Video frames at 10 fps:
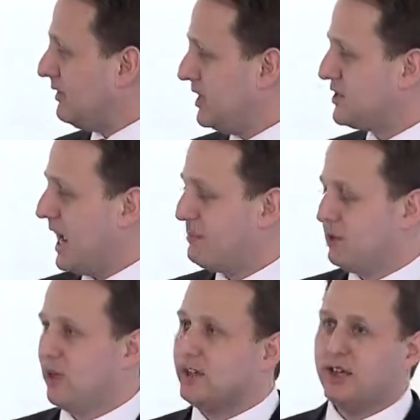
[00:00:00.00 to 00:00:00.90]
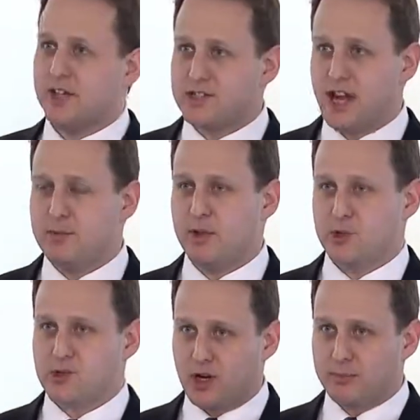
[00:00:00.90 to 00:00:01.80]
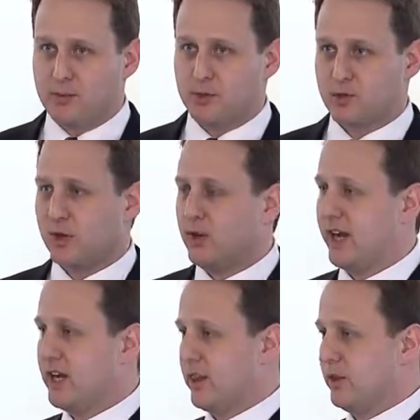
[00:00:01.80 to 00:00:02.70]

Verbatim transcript: This happened right around the time when those truck bumpers were going